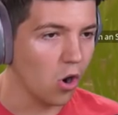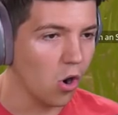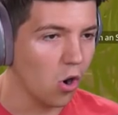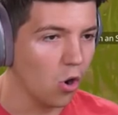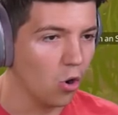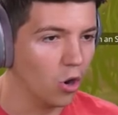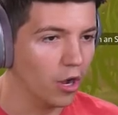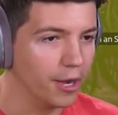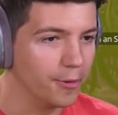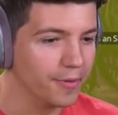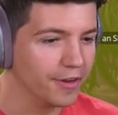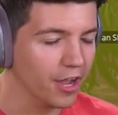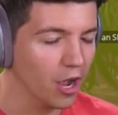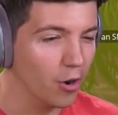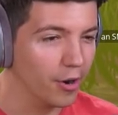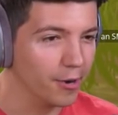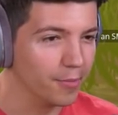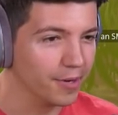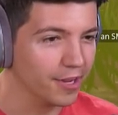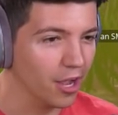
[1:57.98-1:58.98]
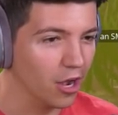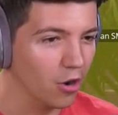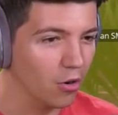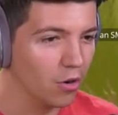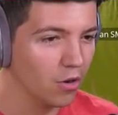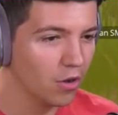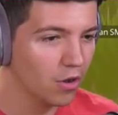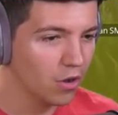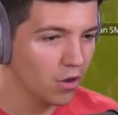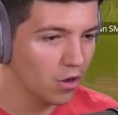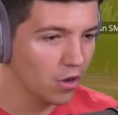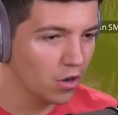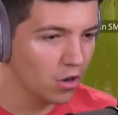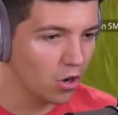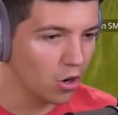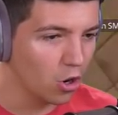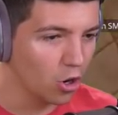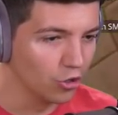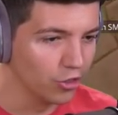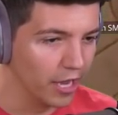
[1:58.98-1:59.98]
Oh, here we go, here we go.
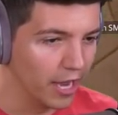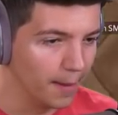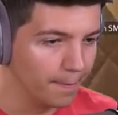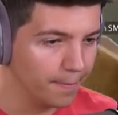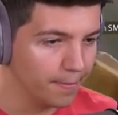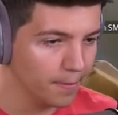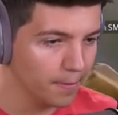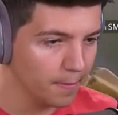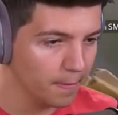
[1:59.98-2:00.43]
Hold up.